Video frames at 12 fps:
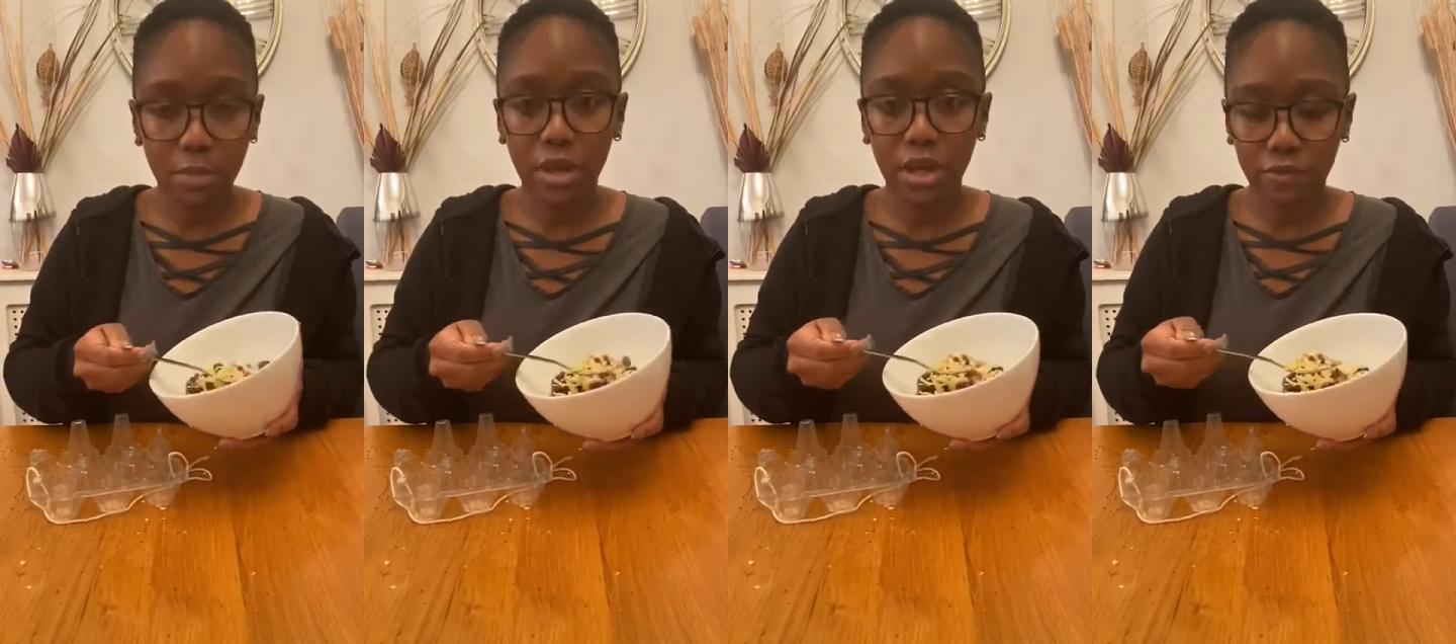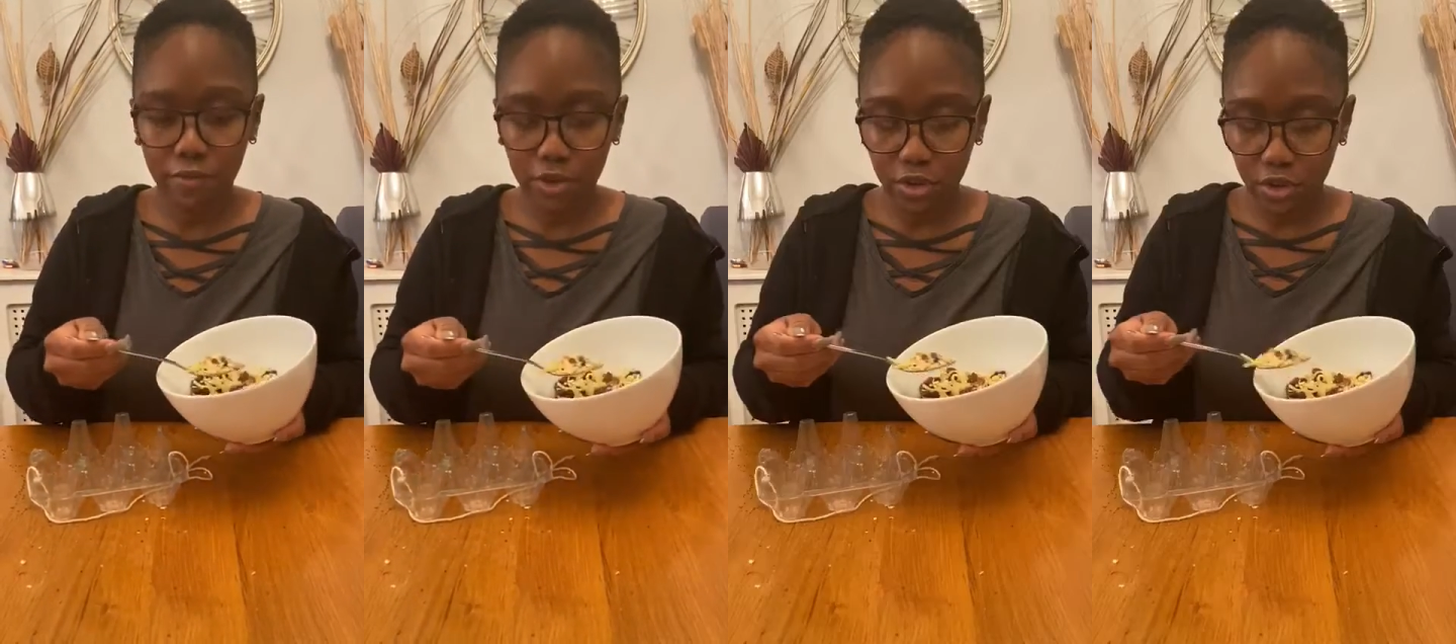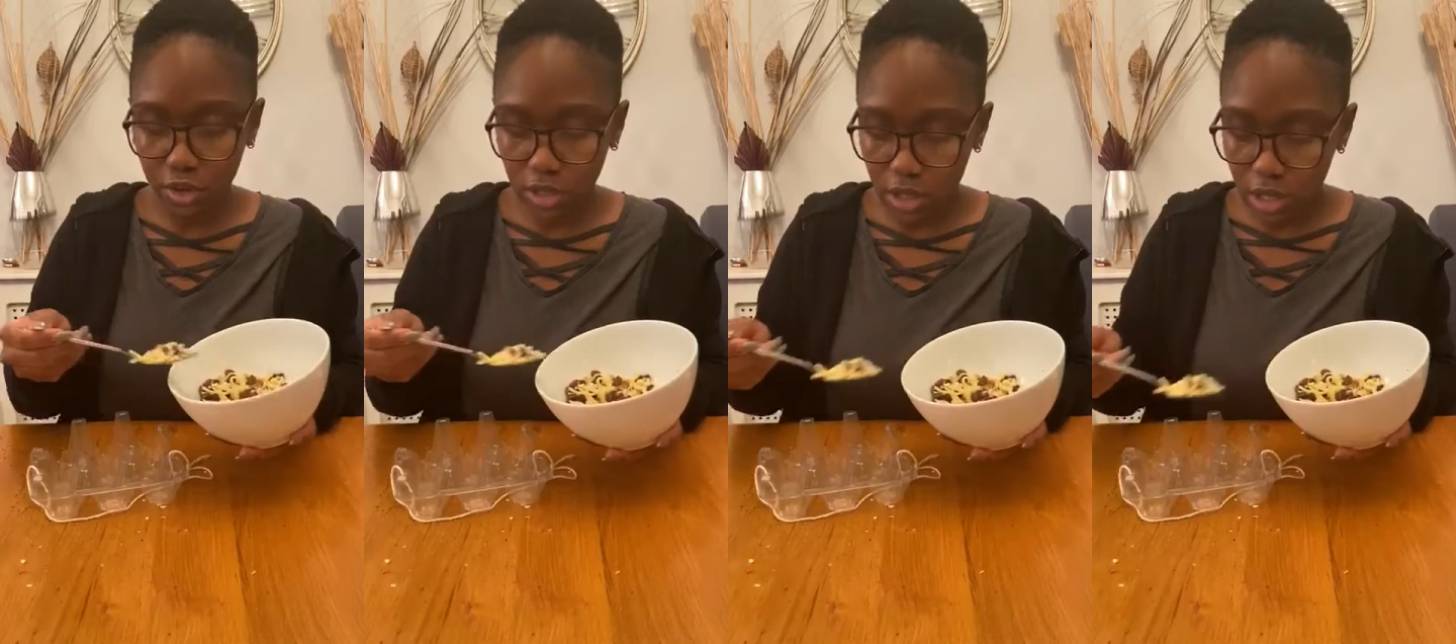bird
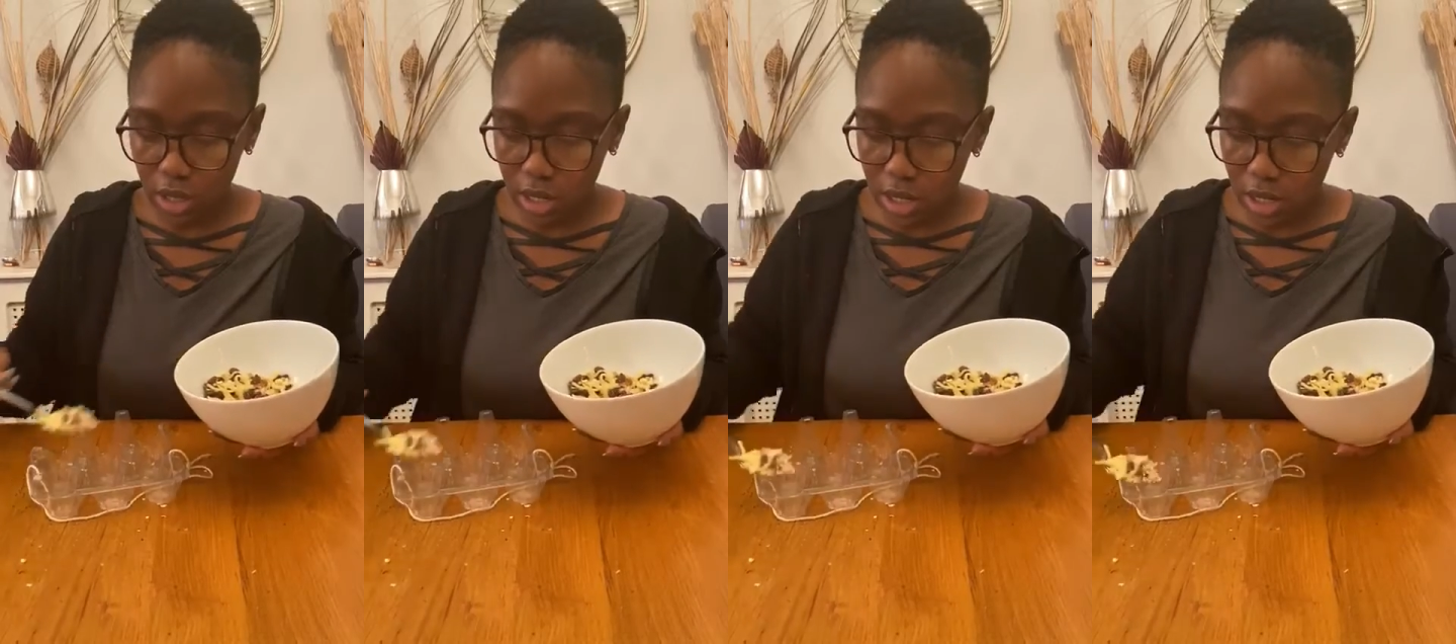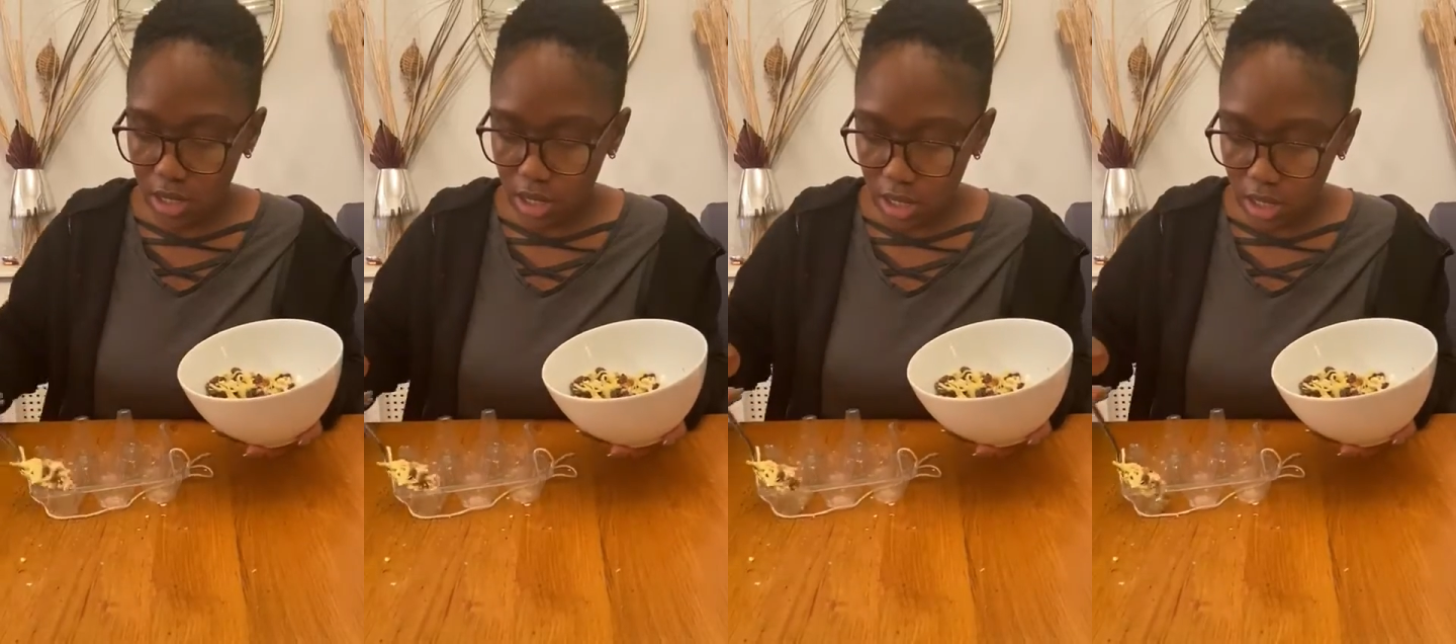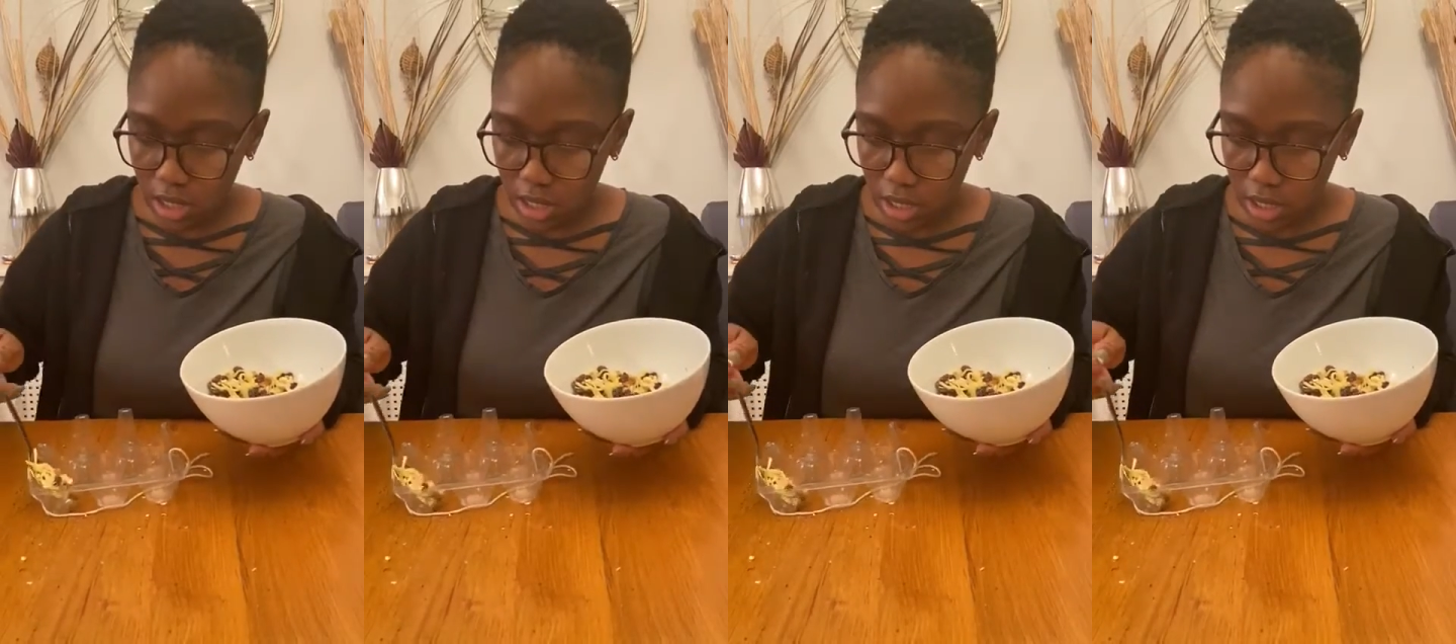food
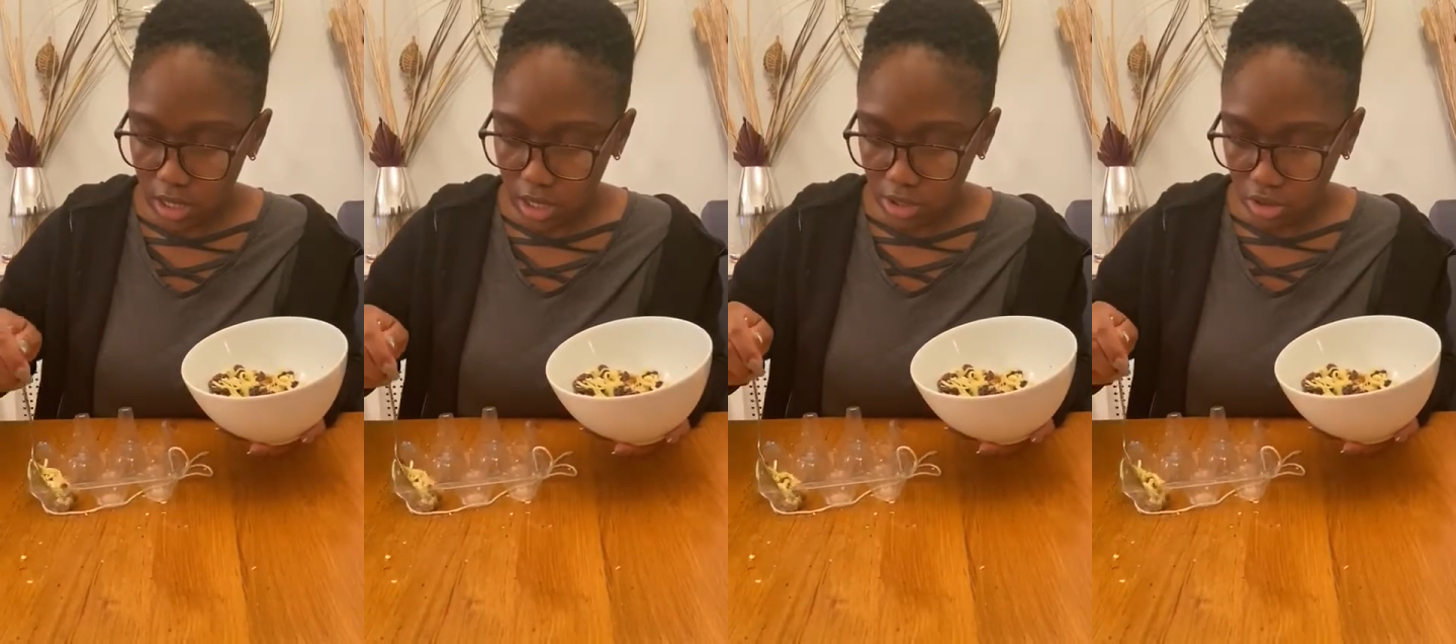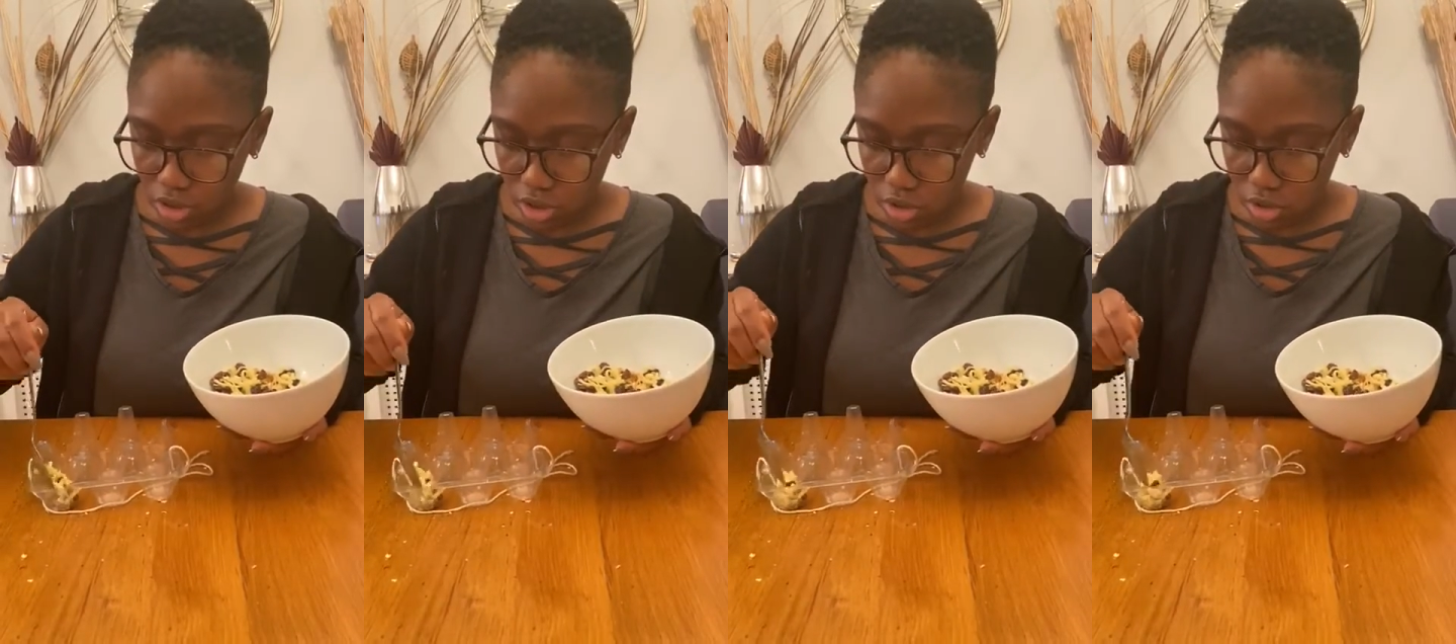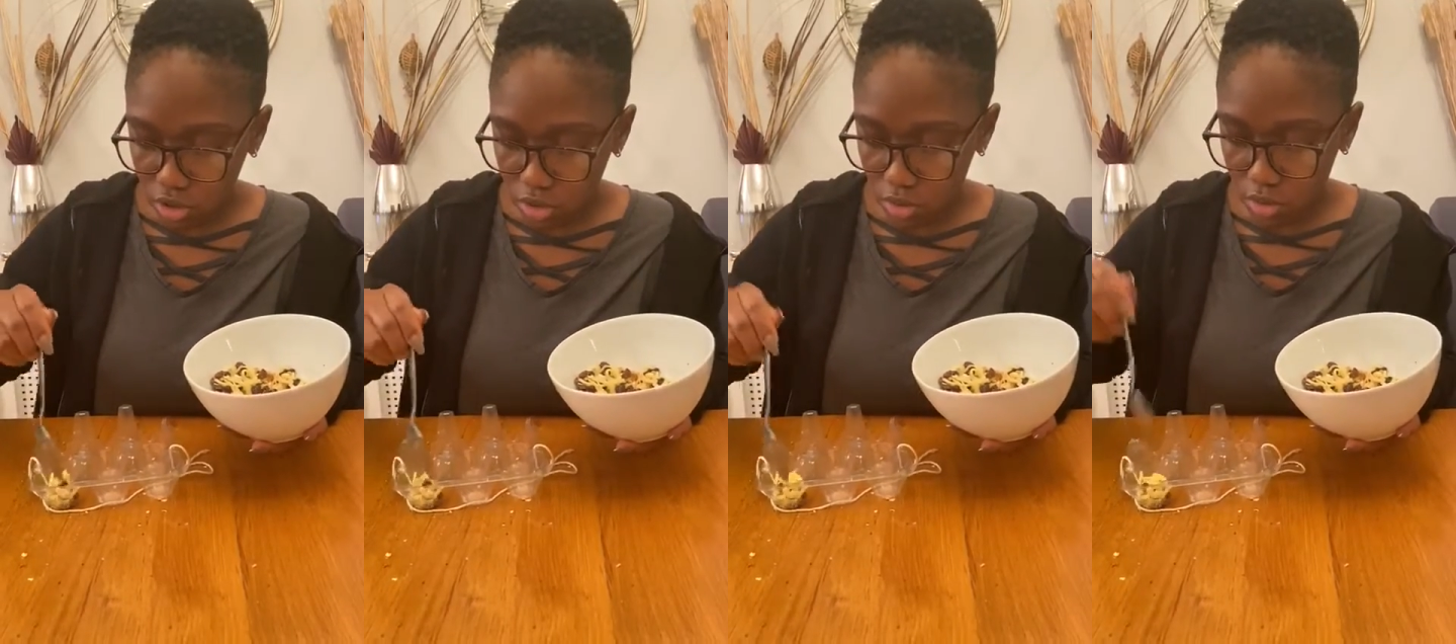
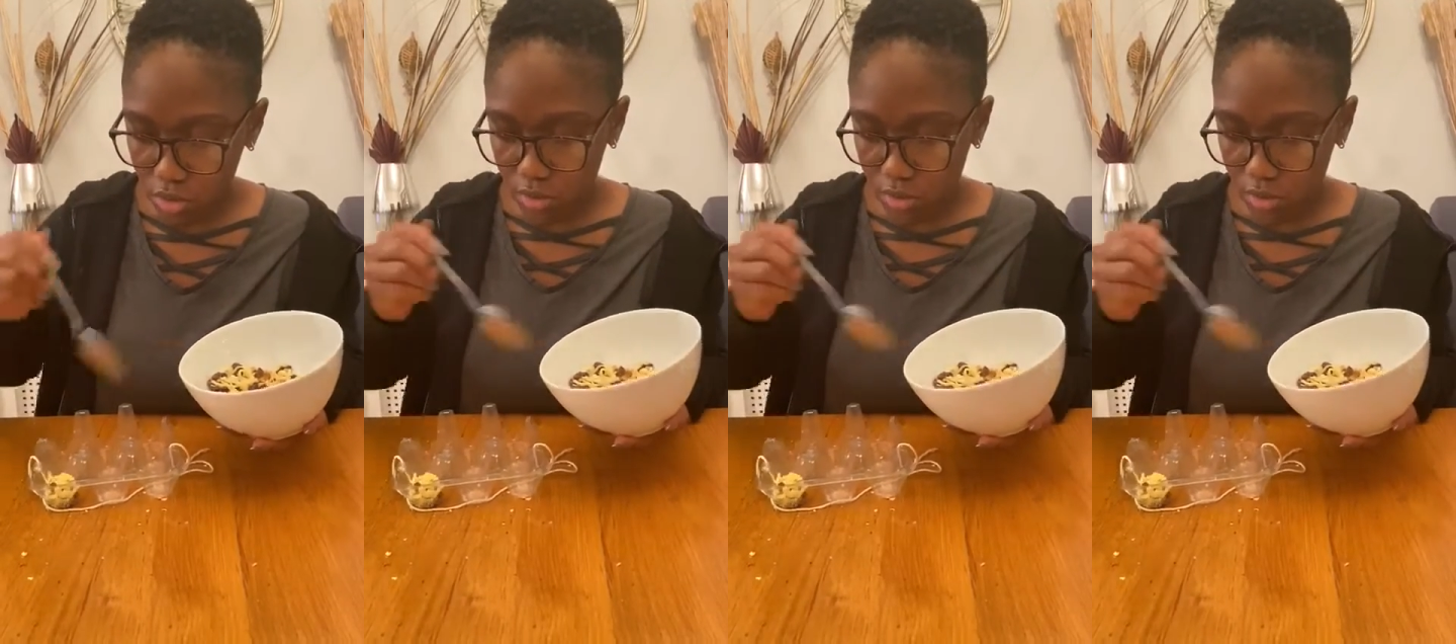into